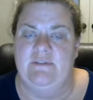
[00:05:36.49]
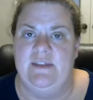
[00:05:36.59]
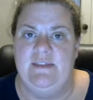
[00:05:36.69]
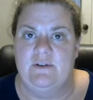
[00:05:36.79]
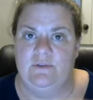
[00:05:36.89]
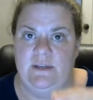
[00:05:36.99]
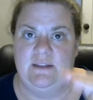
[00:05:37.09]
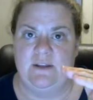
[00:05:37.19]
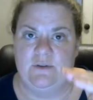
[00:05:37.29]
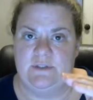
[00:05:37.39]
in
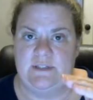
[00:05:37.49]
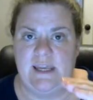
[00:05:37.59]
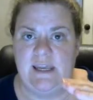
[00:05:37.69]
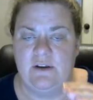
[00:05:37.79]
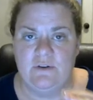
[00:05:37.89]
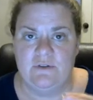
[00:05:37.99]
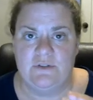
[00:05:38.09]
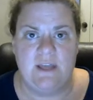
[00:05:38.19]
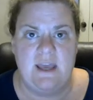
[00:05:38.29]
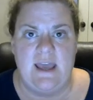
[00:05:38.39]
those
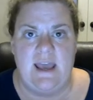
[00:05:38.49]
tiers,